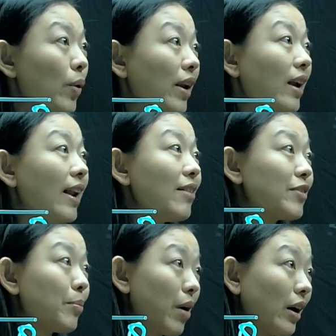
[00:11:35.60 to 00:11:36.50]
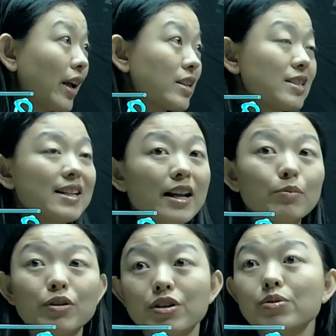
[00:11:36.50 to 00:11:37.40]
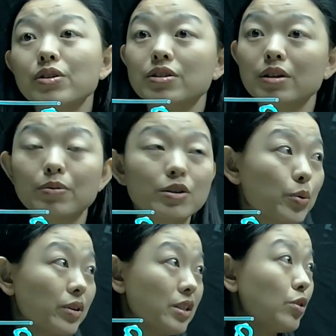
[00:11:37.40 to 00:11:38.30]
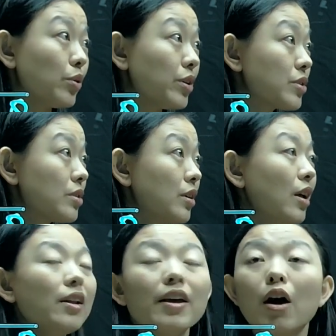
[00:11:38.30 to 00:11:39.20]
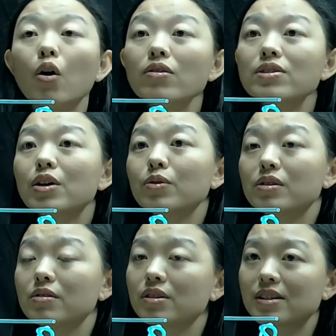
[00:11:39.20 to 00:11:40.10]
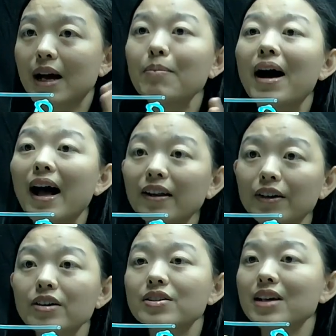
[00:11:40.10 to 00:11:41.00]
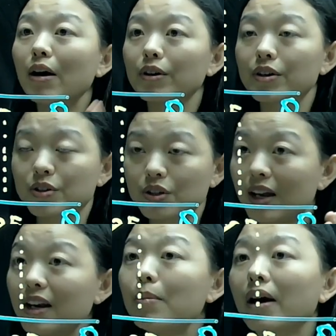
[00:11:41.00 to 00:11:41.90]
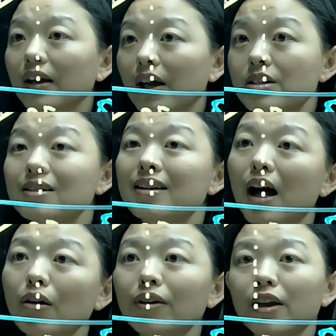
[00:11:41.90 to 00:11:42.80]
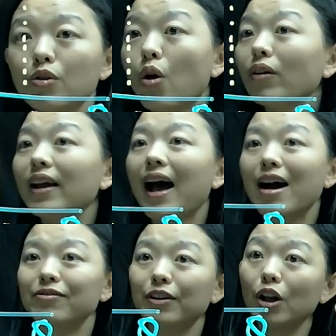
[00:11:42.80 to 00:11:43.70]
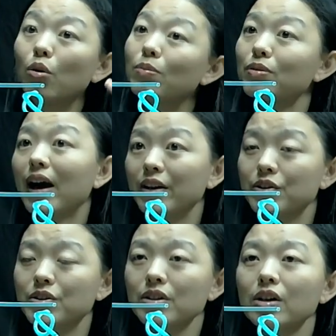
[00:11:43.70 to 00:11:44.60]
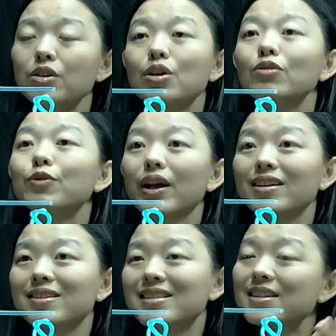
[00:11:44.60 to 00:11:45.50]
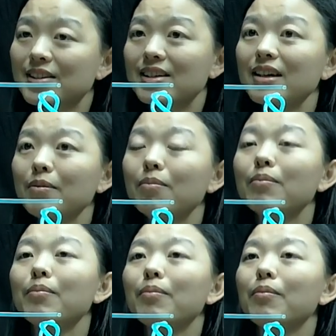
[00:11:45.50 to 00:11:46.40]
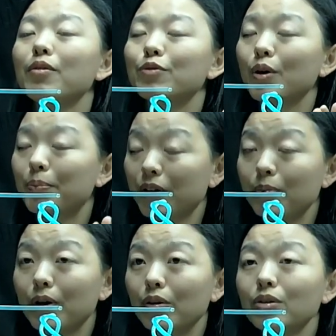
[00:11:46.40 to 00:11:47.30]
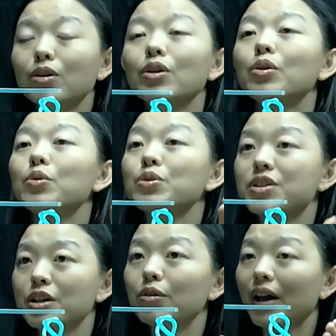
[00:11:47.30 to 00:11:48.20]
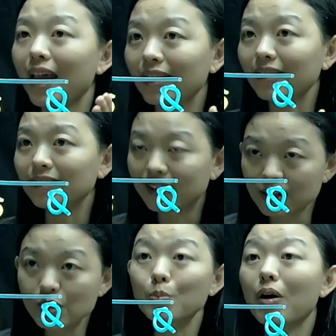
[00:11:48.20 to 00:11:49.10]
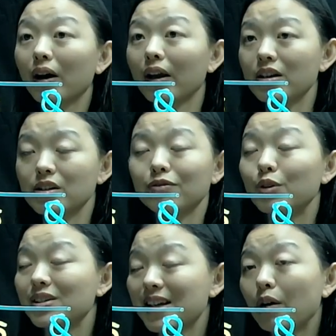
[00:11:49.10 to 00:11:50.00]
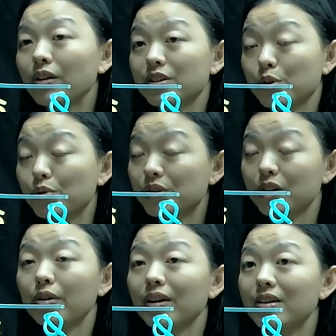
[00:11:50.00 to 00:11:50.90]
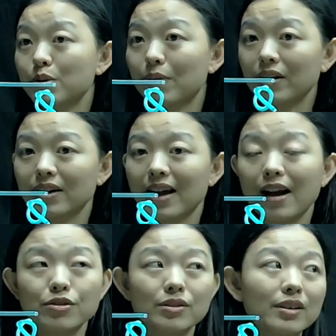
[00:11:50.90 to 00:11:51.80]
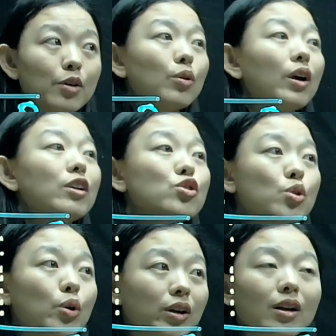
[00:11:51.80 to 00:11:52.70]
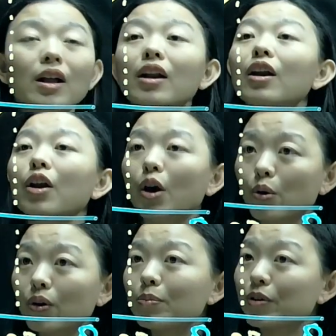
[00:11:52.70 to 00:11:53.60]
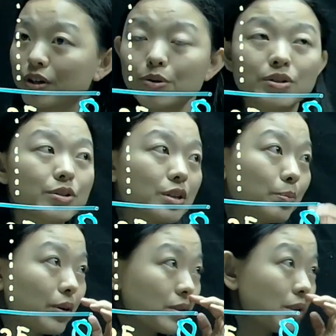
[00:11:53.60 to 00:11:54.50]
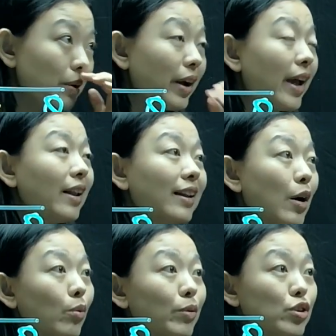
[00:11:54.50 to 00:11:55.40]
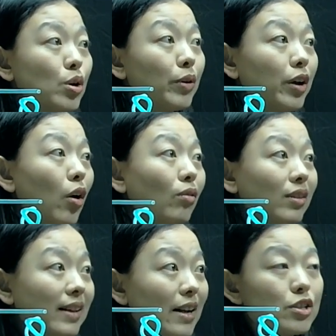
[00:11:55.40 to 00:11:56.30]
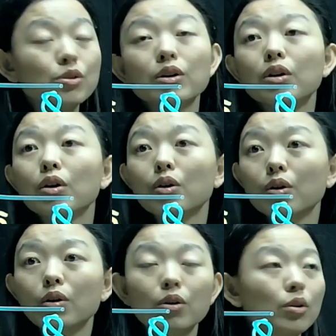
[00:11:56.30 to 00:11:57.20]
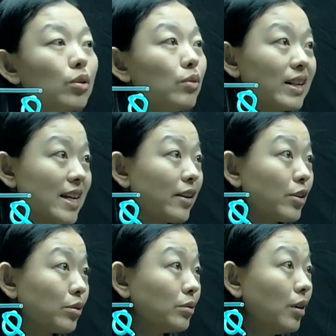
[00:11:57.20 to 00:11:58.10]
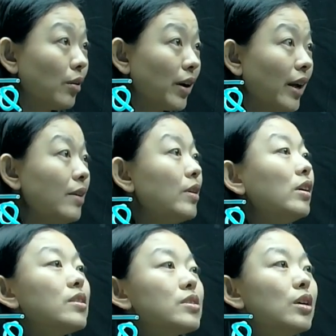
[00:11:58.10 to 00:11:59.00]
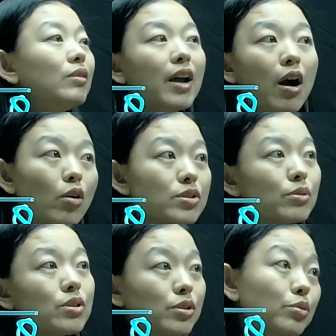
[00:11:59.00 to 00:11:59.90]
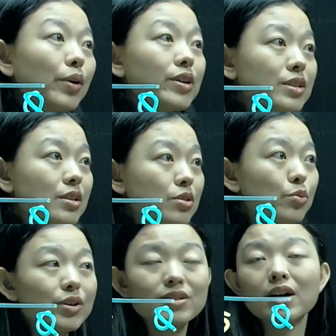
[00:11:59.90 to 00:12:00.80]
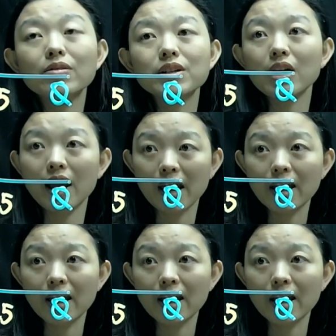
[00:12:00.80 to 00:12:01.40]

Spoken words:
When they leave the market, then the producer surplus will decrease. There are also some other sellers in the market. Now they only have lower price. So for the people who still in this market, for the sellers who still in this market, actually they will enjoy lower producer surplus. Okay, and that will be showing on that rectangle. Okay, so there are also two reasons resulting